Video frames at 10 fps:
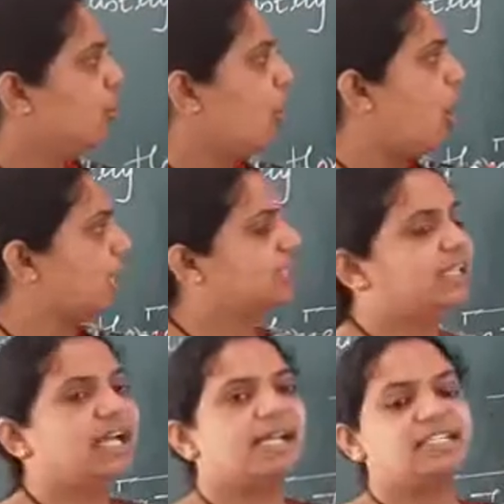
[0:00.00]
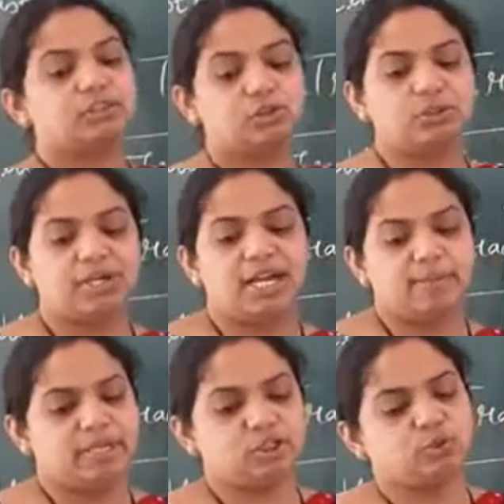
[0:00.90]
Auxiliaries to
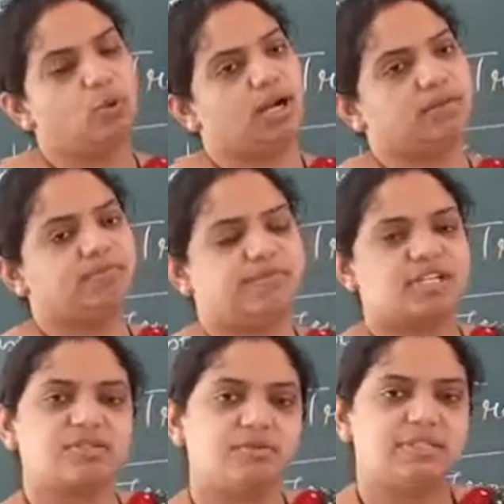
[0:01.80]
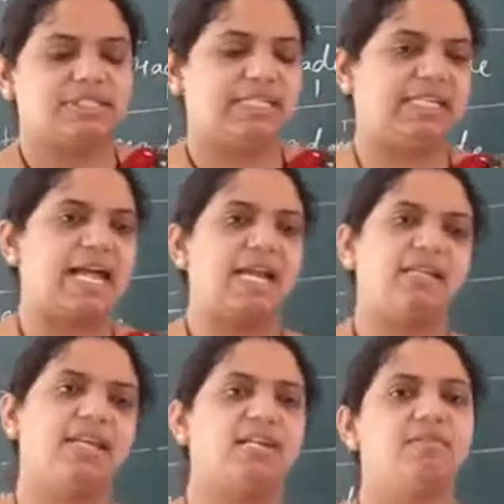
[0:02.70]
trade means what? First we will see
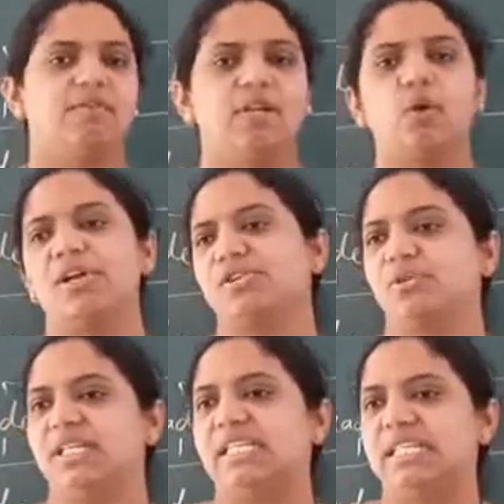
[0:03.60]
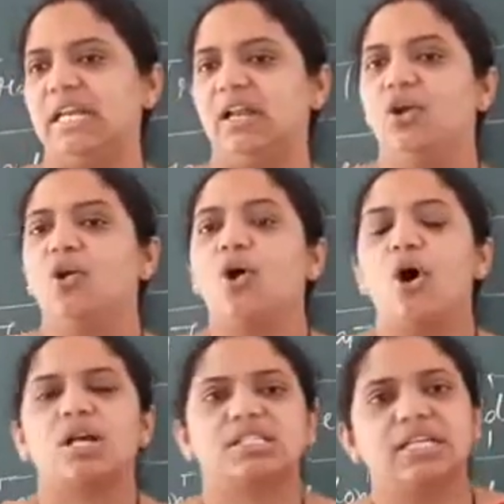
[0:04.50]
that, then we will go into detail.
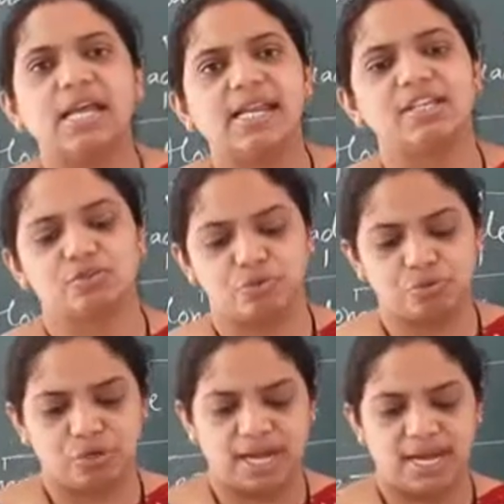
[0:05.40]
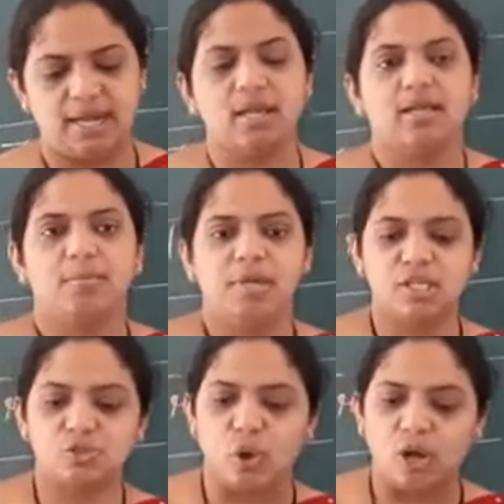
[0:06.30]
Auxiliaries to trade
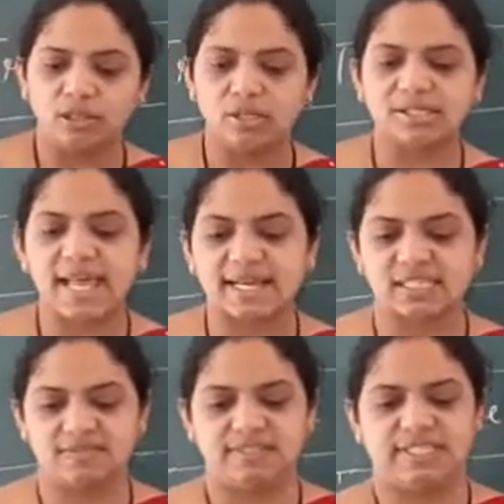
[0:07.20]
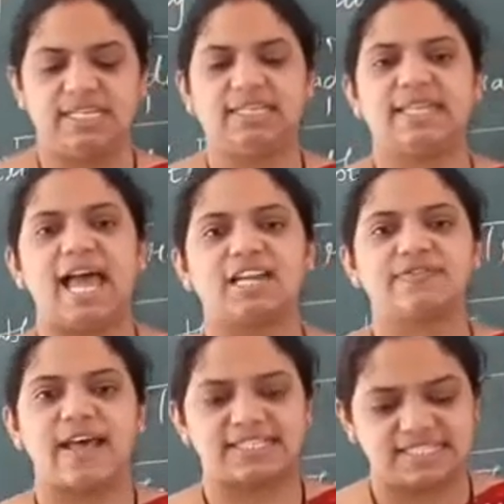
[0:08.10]
means all those activities
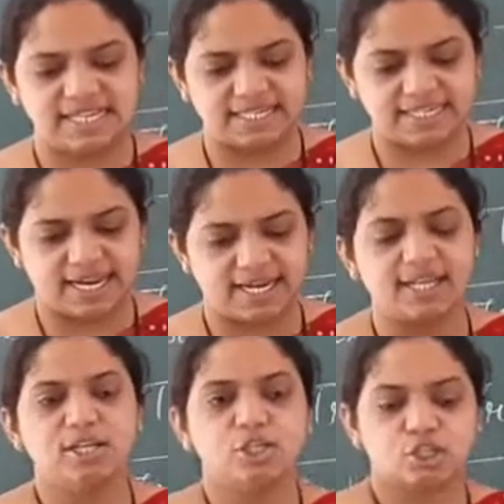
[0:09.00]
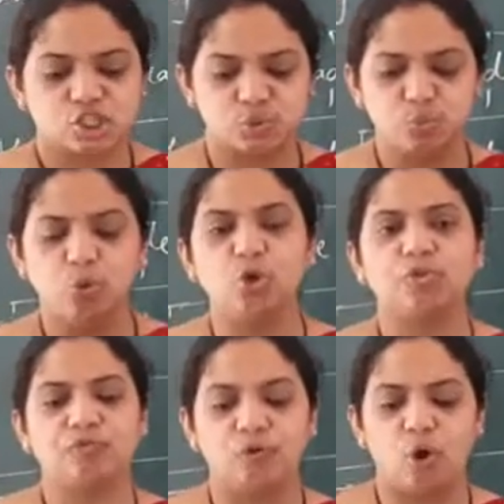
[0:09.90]
that facilitate
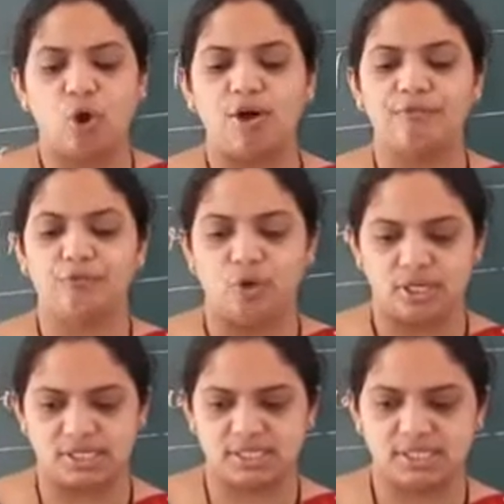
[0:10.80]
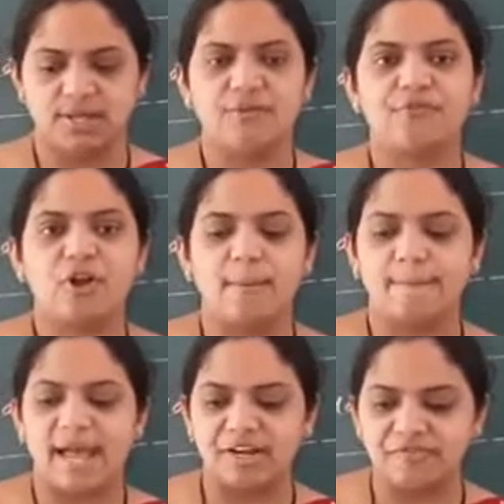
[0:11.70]
smooth flow of goods
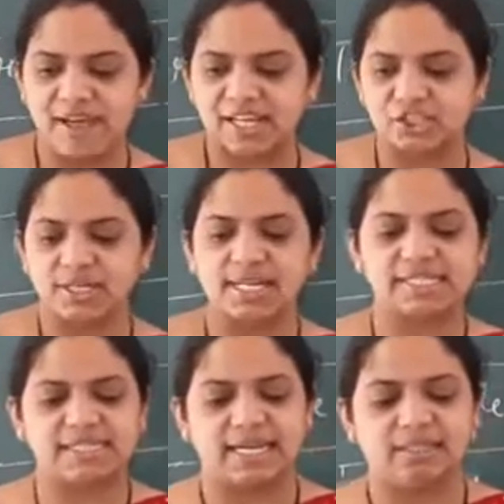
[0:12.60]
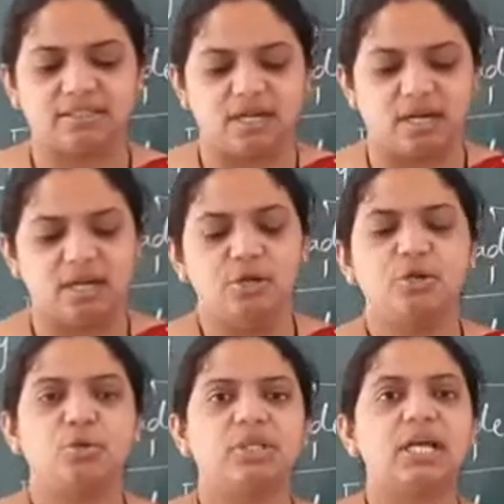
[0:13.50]
from manufacturing center
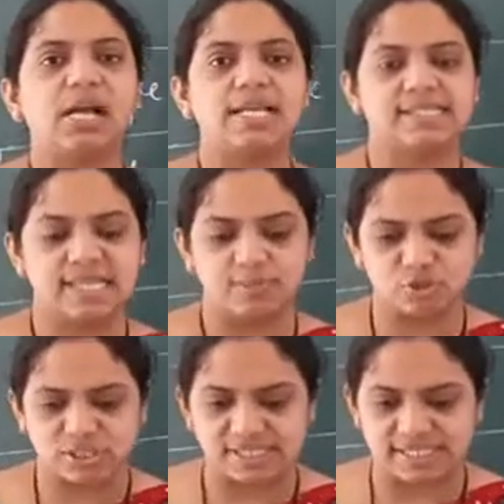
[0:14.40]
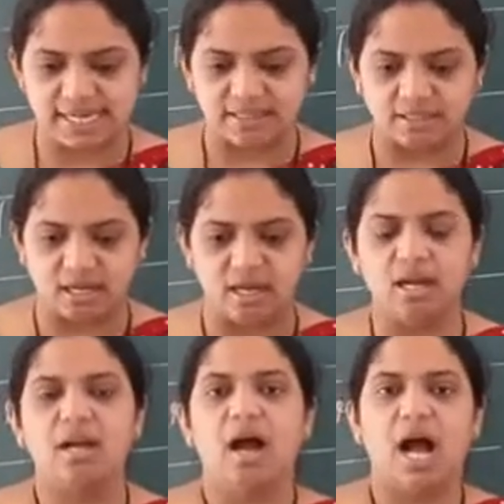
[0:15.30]
to the consumption center
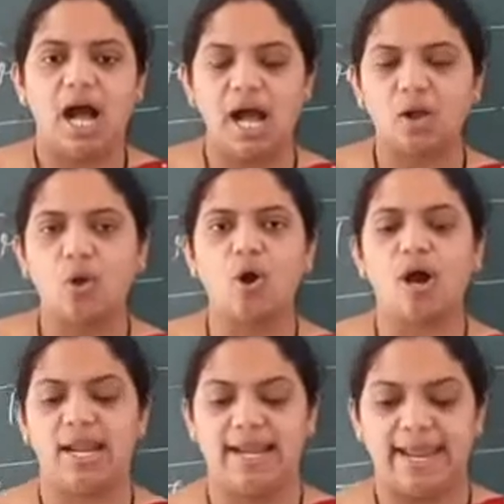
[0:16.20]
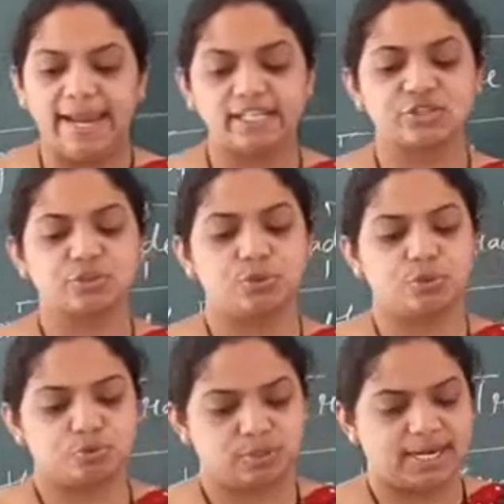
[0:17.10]
are called aids
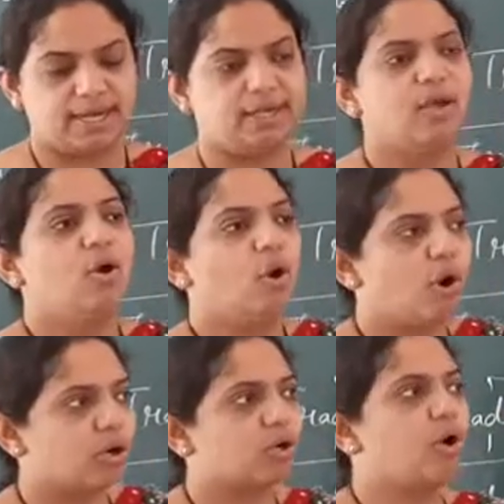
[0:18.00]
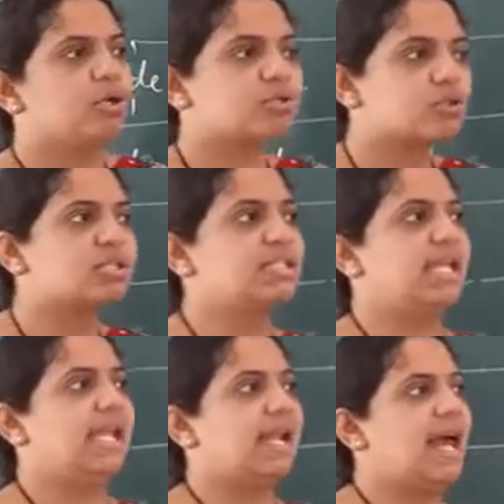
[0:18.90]
to trade or also
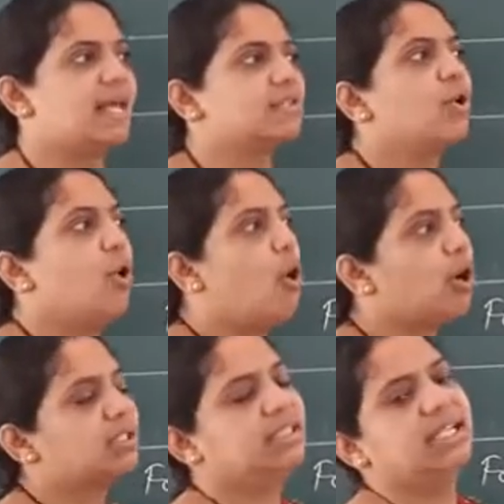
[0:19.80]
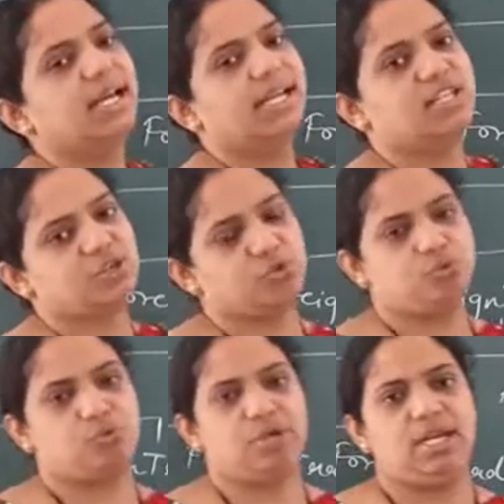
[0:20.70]
said as auxiliaries
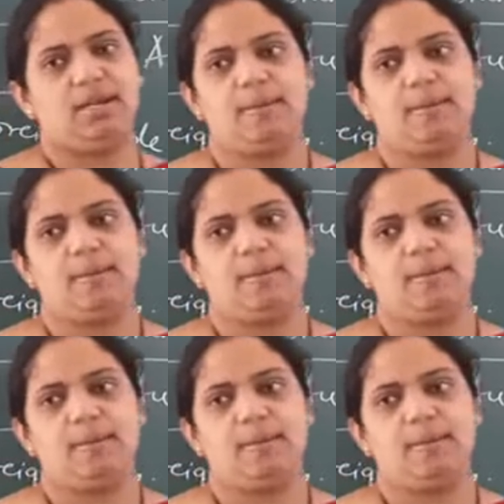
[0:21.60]
to trade.